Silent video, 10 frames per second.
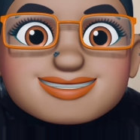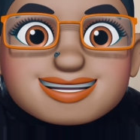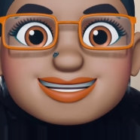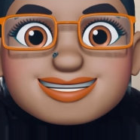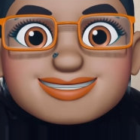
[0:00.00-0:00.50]

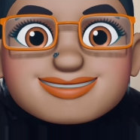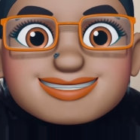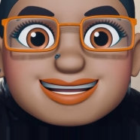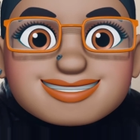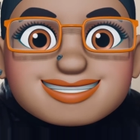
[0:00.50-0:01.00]
link and
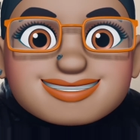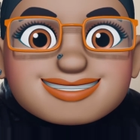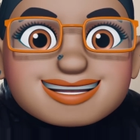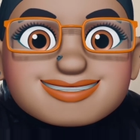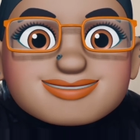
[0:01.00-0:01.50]

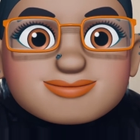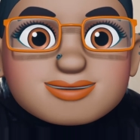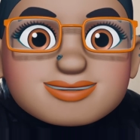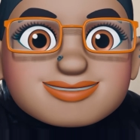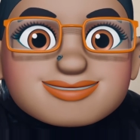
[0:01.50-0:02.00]
and do
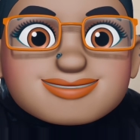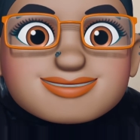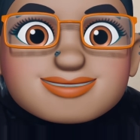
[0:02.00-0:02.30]
all this,